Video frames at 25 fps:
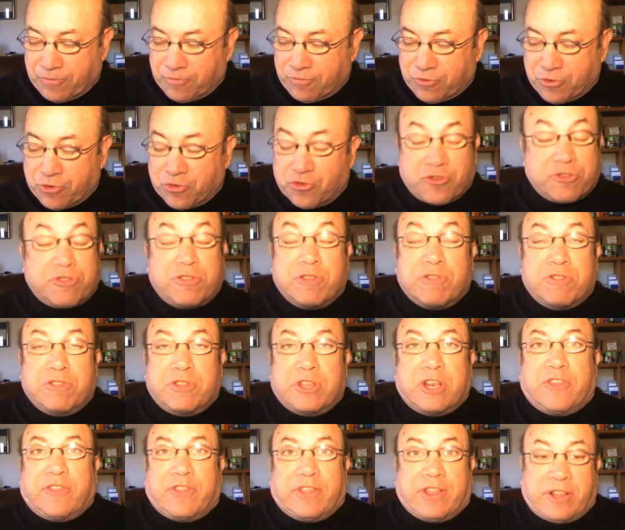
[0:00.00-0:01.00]
There just
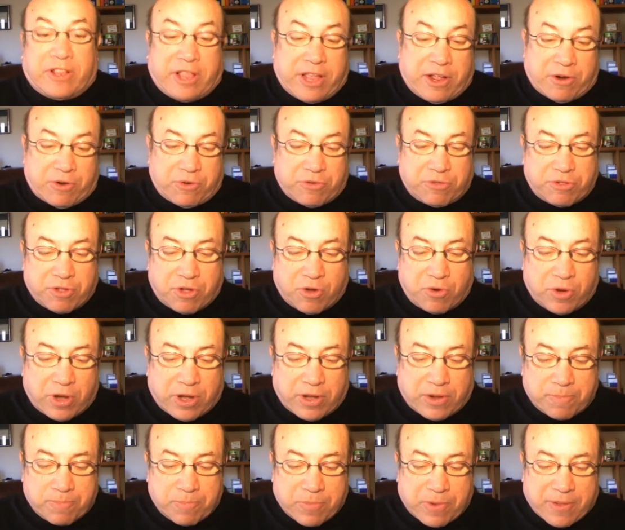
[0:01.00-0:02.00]
isn't anything in here.
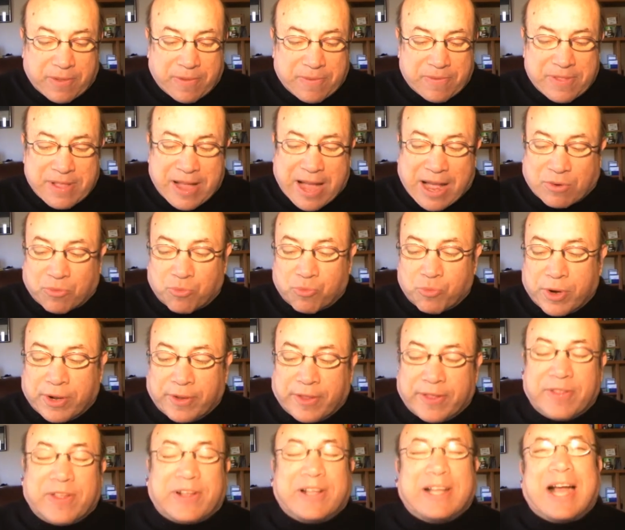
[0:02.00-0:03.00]
So not
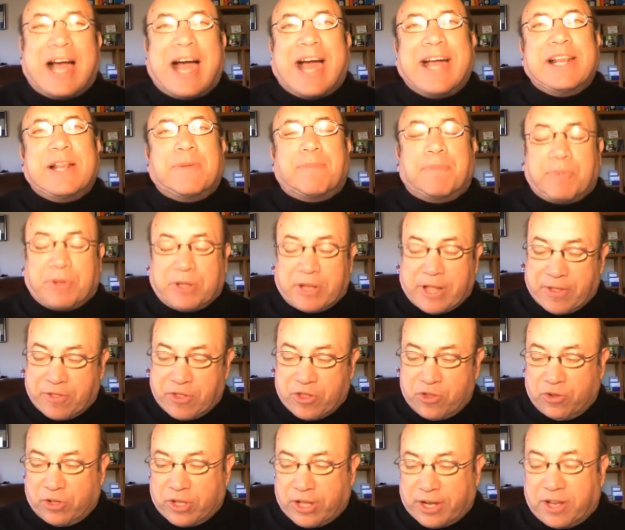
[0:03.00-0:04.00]
really the kind of play
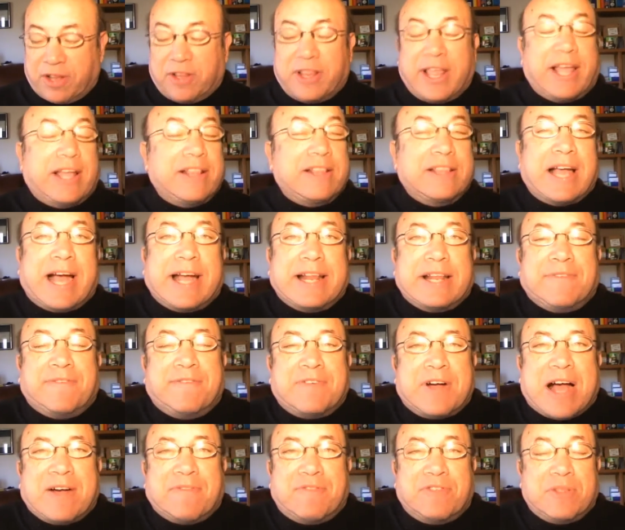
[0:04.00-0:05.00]
that you'd like to take at 9 to
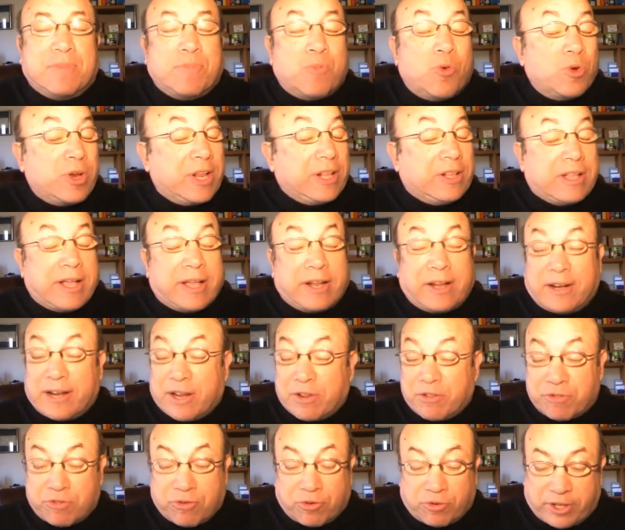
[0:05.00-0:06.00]
5 in the morning line, and
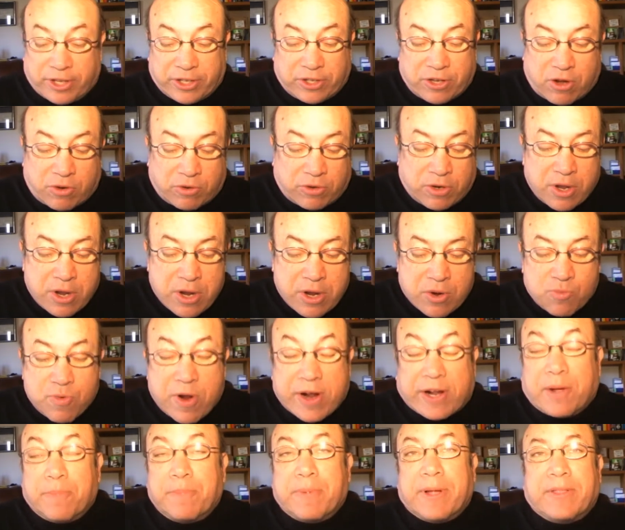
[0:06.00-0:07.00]
I certainly don't
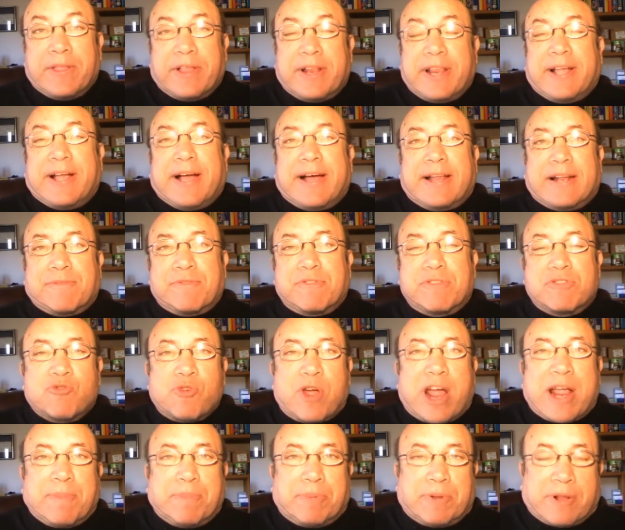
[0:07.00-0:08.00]
recommend any kind of
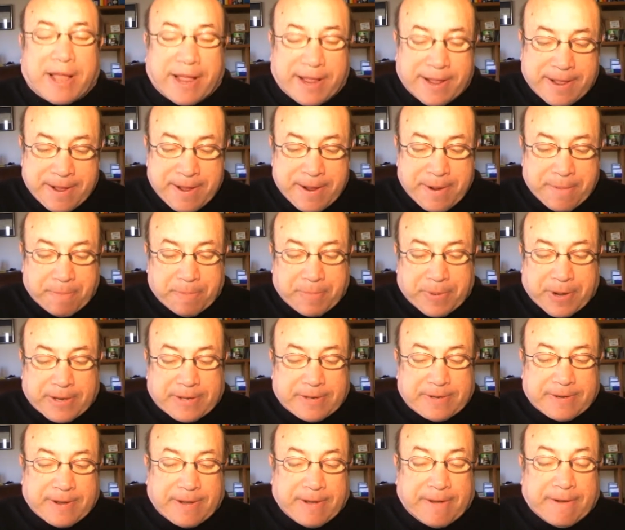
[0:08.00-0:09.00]
straight play,
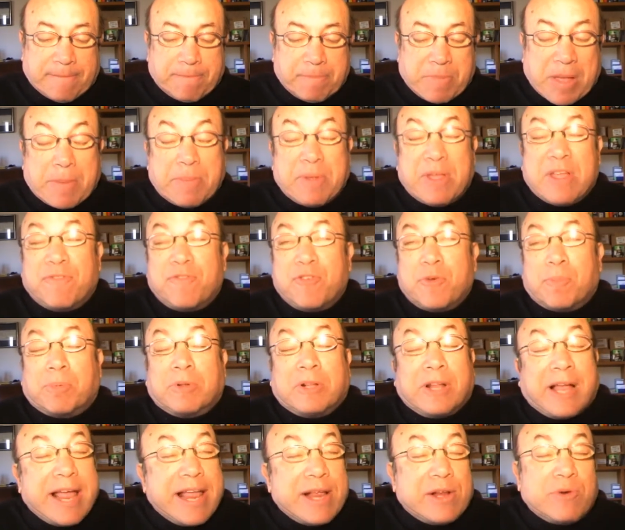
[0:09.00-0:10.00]
but maybe if you're
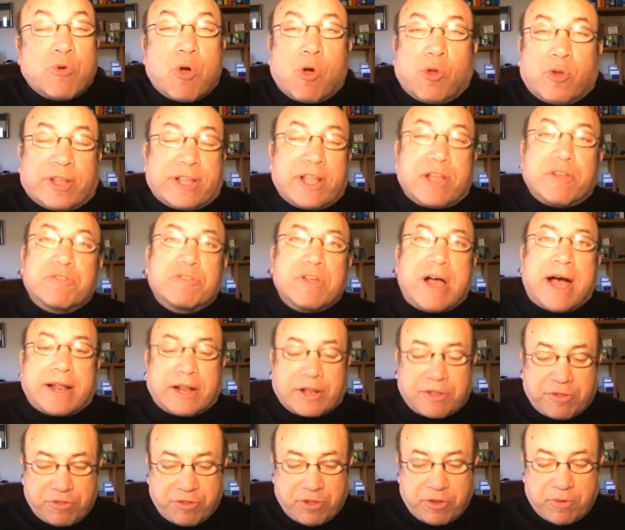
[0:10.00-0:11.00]
playing rolling
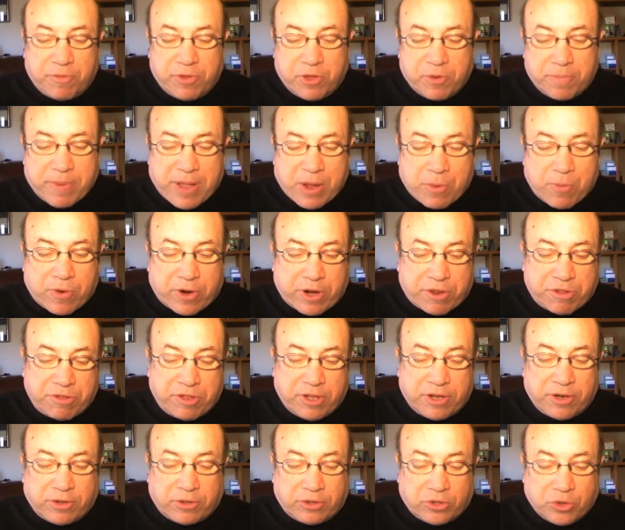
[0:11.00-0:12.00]
exotics, you may want a
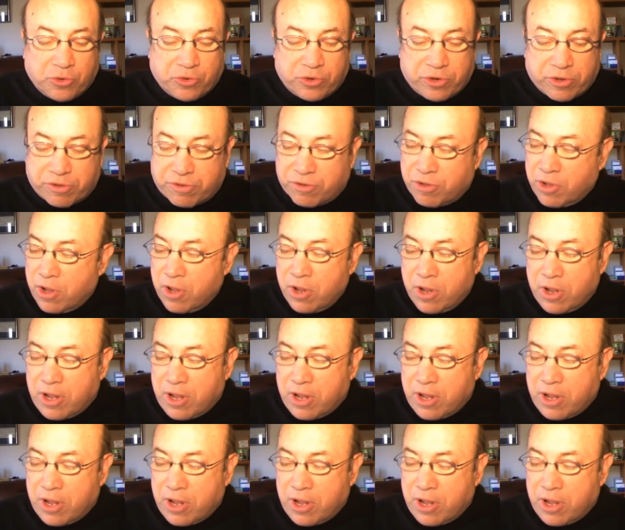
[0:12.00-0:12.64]
single Luteness